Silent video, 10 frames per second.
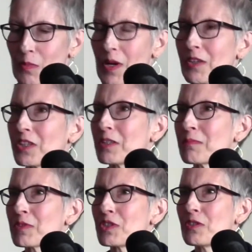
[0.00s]

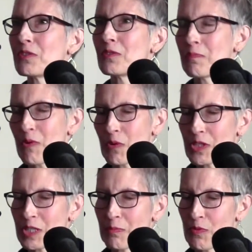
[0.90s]
Welcome to
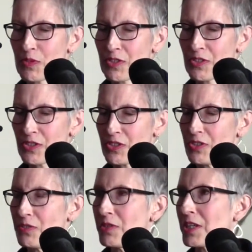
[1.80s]
Porous Borders
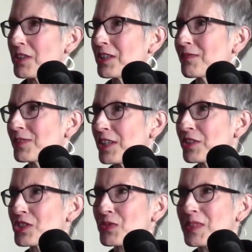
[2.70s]
New Narrative
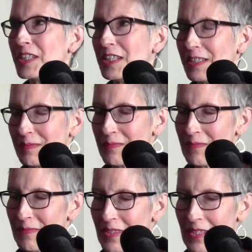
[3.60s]
Writers Read.
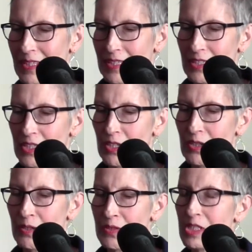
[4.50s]

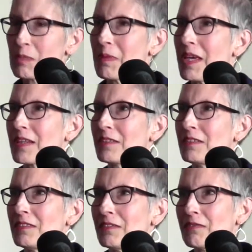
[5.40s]
So this
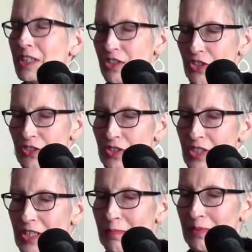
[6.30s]
panel features
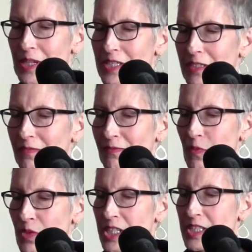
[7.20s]
an impressive
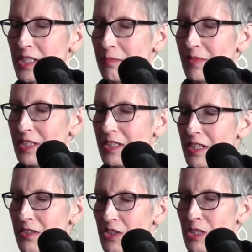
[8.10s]
40-something
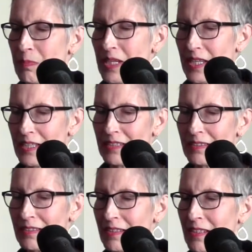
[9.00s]
year
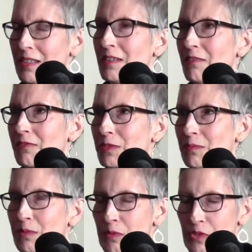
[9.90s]
span
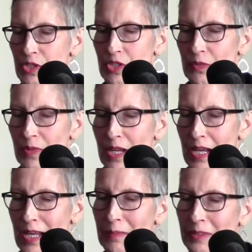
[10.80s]
from Bruce to
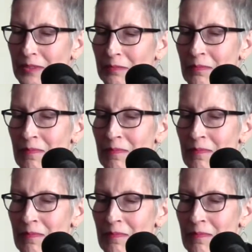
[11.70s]
Rob.